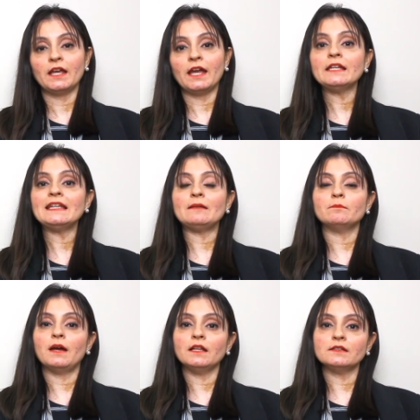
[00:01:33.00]
Any
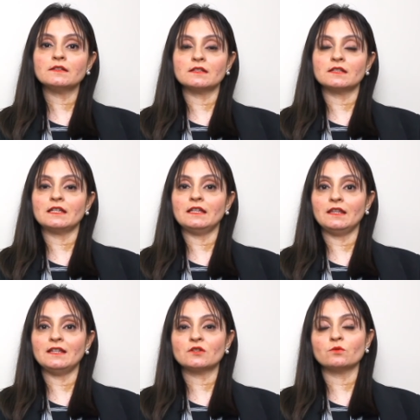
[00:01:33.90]
imbalances in
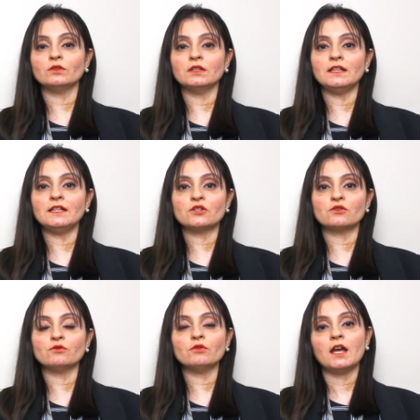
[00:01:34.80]
this will lead
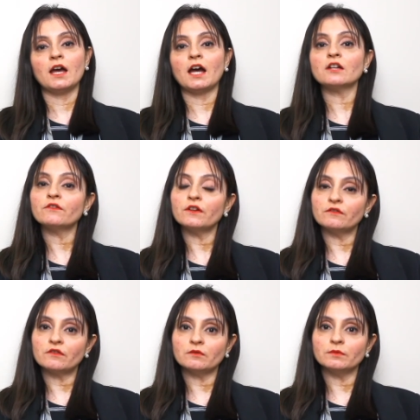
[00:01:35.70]
to
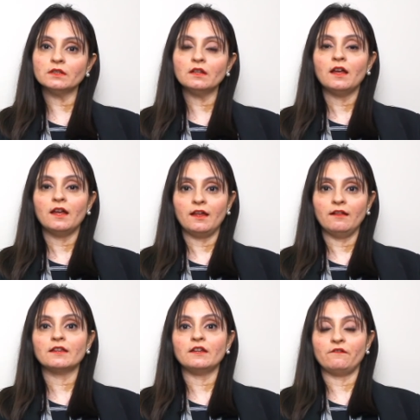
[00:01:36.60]
unfavorable
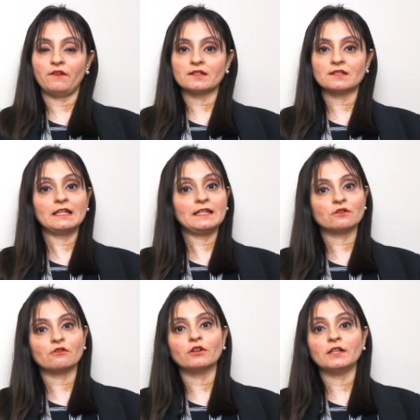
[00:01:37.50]
health effects
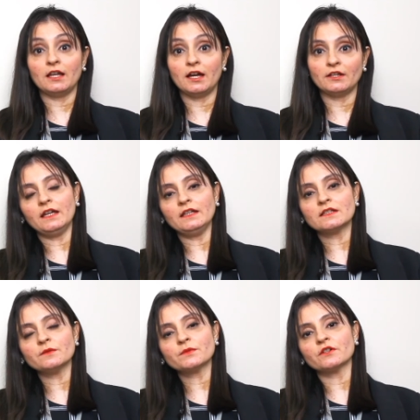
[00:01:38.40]
later on in life. In
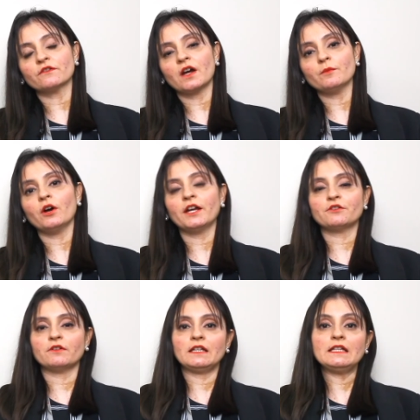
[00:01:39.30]
terms of
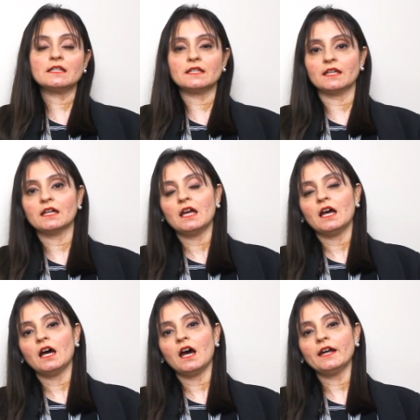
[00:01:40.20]
carbohydrate intake,
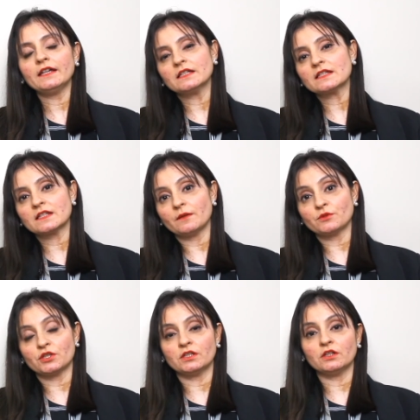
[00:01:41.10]
a high
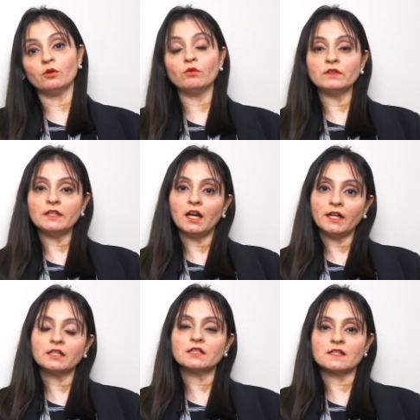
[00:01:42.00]
consumption or overly
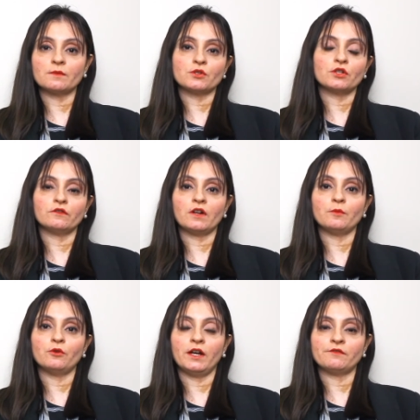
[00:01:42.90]
high consumption of
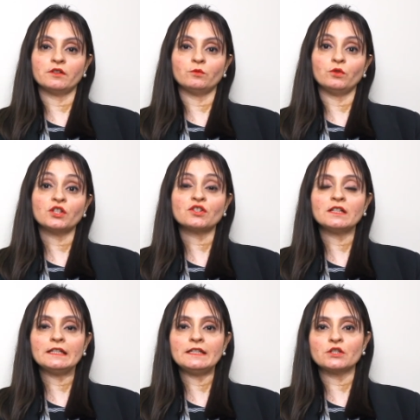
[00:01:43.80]
carbohydrate will
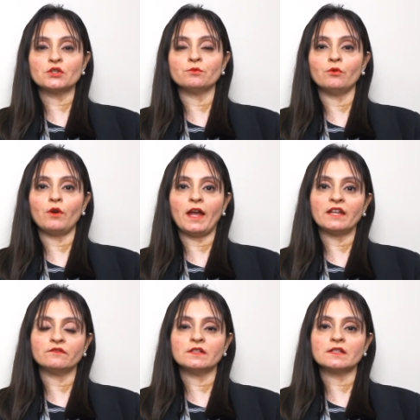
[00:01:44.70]
actually lead to more
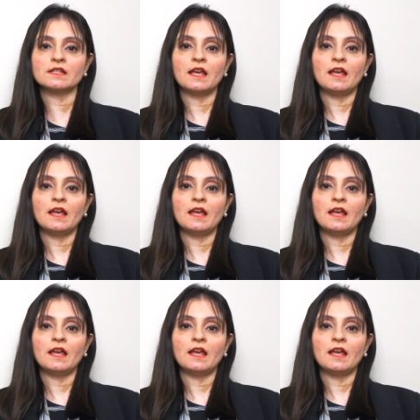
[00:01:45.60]
adverse